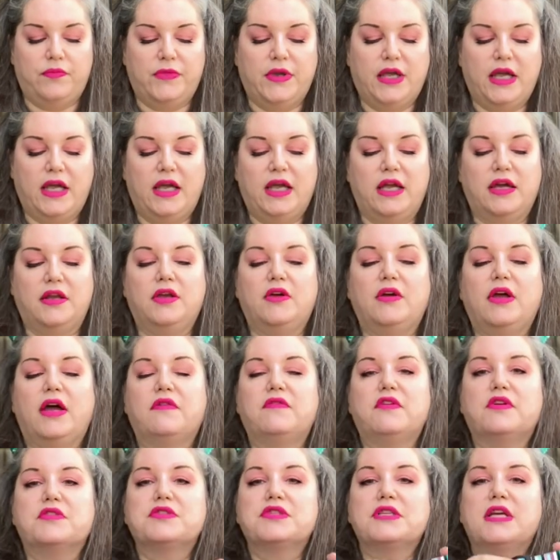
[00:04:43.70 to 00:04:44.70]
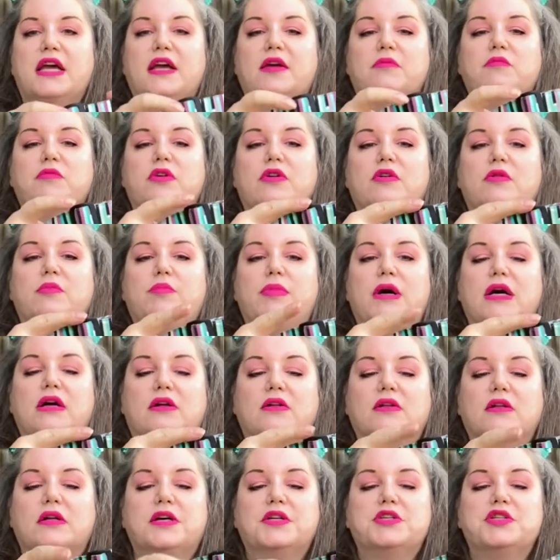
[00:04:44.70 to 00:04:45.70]
And you have your same little
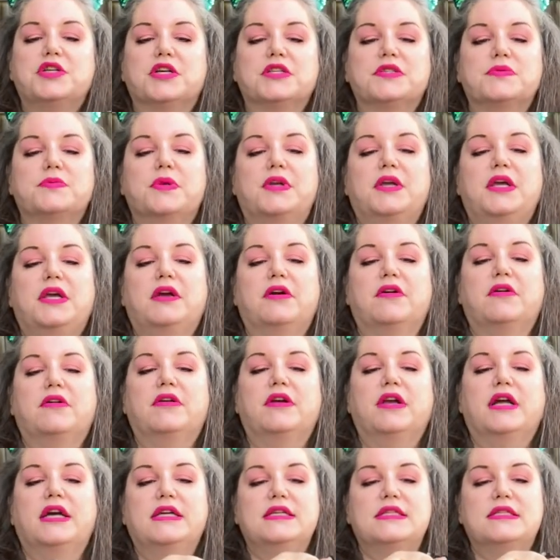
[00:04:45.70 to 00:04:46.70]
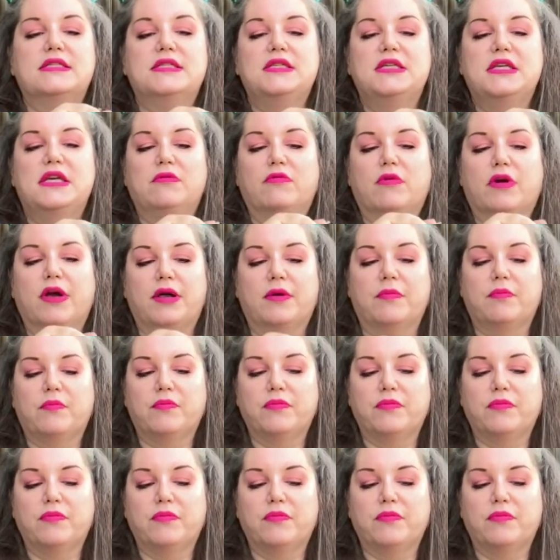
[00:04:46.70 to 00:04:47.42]
buckle adjustment here, nice D-ring.